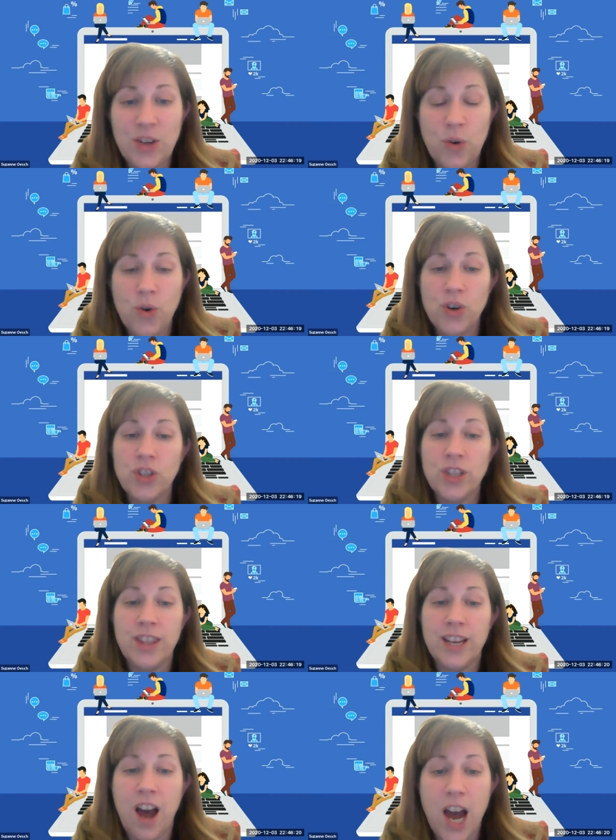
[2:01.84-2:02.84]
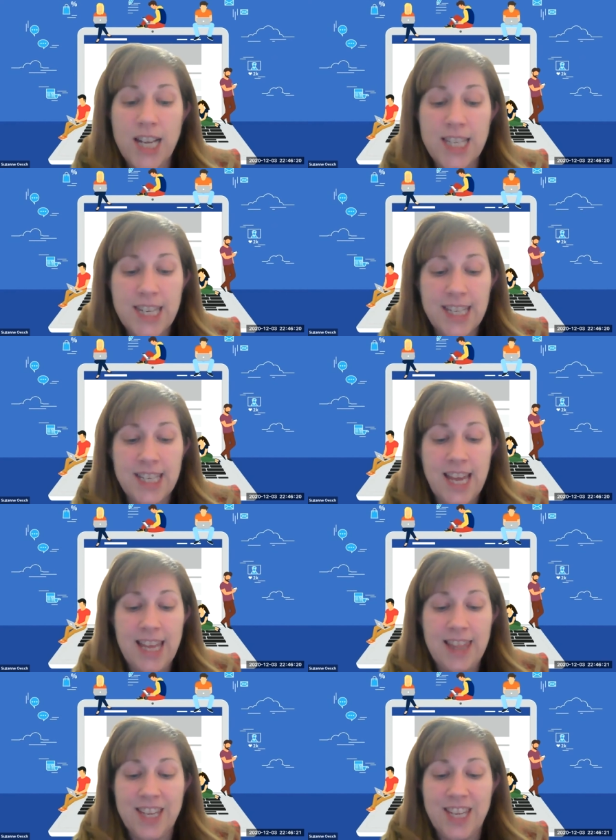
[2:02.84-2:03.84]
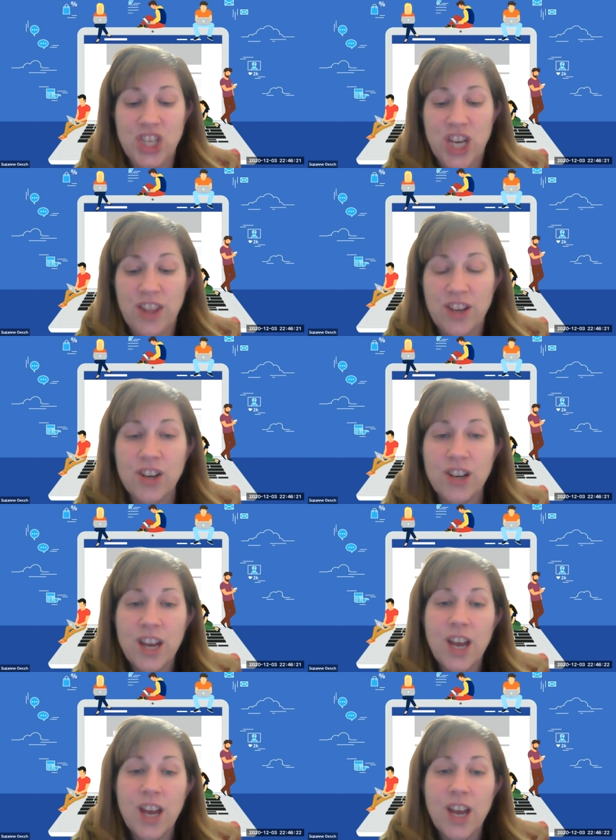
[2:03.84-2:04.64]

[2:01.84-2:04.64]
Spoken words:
in the course, the content, and each other.